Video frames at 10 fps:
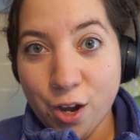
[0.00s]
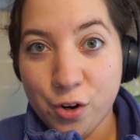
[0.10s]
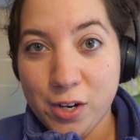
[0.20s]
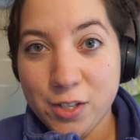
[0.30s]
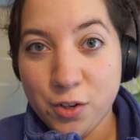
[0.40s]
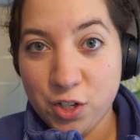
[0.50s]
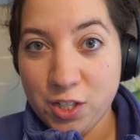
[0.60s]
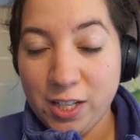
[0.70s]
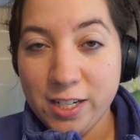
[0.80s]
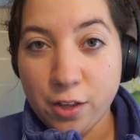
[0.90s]
Alright, so I
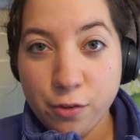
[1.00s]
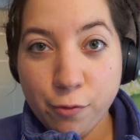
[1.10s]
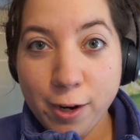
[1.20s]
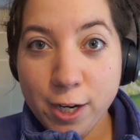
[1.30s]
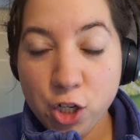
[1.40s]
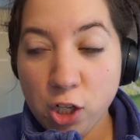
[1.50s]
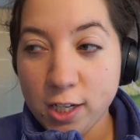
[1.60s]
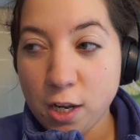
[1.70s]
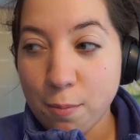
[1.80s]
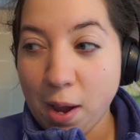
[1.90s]
just cleaned out the fridge,
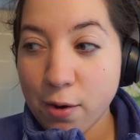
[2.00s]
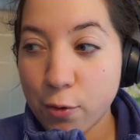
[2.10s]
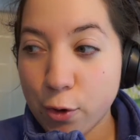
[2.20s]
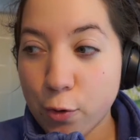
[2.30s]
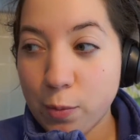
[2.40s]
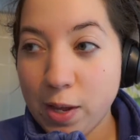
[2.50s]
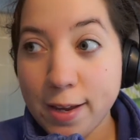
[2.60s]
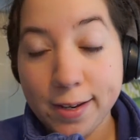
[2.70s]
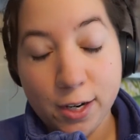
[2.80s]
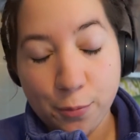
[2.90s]
cleaned up my room.
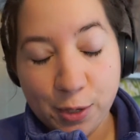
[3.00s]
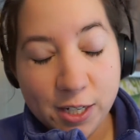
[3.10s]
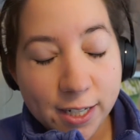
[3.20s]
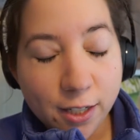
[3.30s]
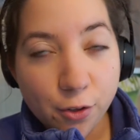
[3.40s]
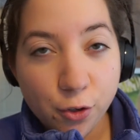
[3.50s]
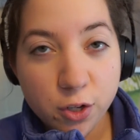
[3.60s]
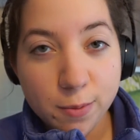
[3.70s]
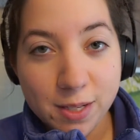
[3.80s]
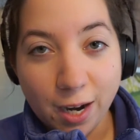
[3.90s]
Now I'm going to take down the
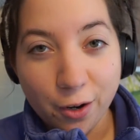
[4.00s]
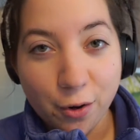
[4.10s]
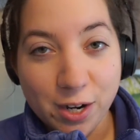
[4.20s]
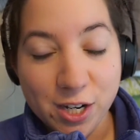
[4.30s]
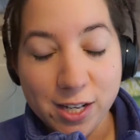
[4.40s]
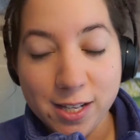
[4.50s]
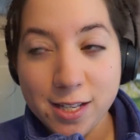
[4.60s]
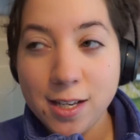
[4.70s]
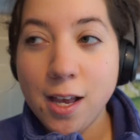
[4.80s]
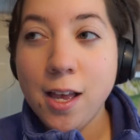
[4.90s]
Christmas
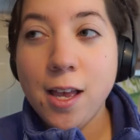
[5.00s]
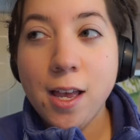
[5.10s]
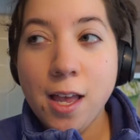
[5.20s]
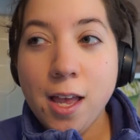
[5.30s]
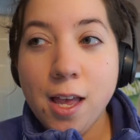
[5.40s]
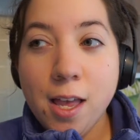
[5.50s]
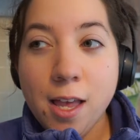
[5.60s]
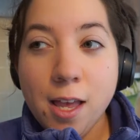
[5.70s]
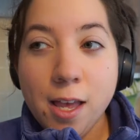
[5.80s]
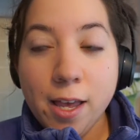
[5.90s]
decorations.
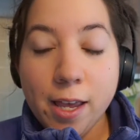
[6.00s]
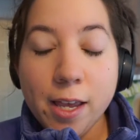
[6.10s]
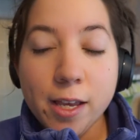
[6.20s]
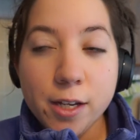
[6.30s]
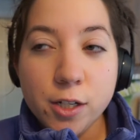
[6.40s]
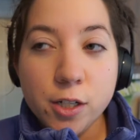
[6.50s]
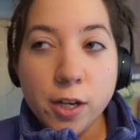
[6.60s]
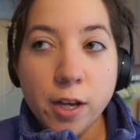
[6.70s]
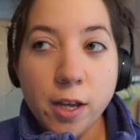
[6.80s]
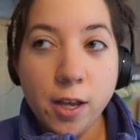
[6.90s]
And
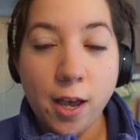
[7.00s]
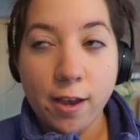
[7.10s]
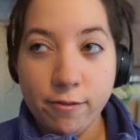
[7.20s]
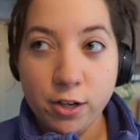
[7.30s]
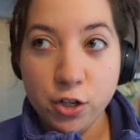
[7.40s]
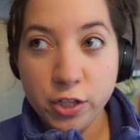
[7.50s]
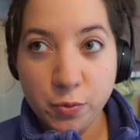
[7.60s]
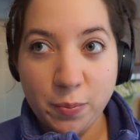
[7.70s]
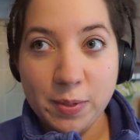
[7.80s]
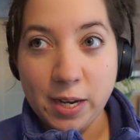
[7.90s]
I finished the
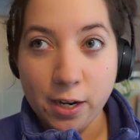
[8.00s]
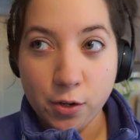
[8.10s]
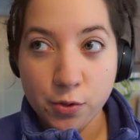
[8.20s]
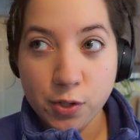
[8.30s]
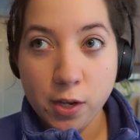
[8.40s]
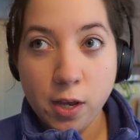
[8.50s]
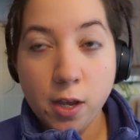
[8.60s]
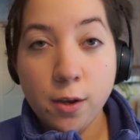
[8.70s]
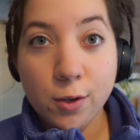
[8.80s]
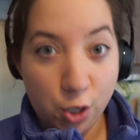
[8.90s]
sweet potatoes
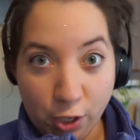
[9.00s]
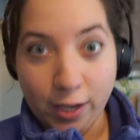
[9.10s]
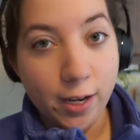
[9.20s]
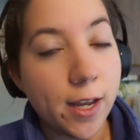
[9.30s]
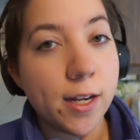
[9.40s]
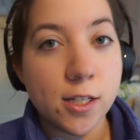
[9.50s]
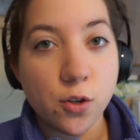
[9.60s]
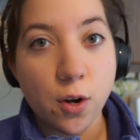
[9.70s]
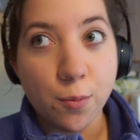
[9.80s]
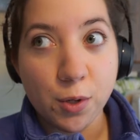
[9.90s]
cooking, and
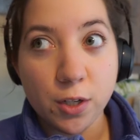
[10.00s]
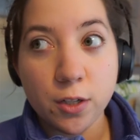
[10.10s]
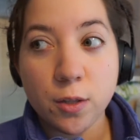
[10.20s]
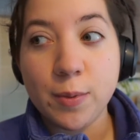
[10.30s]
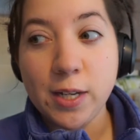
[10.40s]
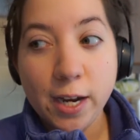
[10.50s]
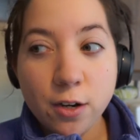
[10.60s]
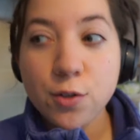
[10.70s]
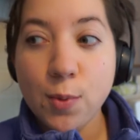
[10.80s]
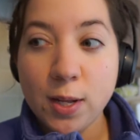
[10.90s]
so now I'm going to cook the
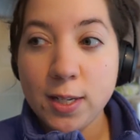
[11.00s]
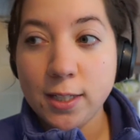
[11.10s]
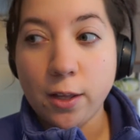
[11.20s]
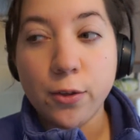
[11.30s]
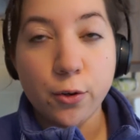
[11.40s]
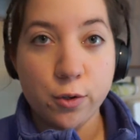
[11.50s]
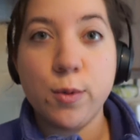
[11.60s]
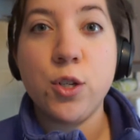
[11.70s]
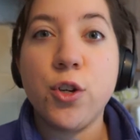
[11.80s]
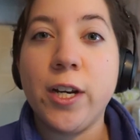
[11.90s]
potatoes while I take down the
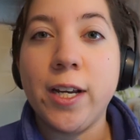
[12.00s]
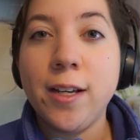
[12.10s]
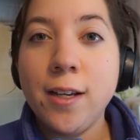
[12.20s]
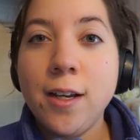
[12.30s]
Christmas tree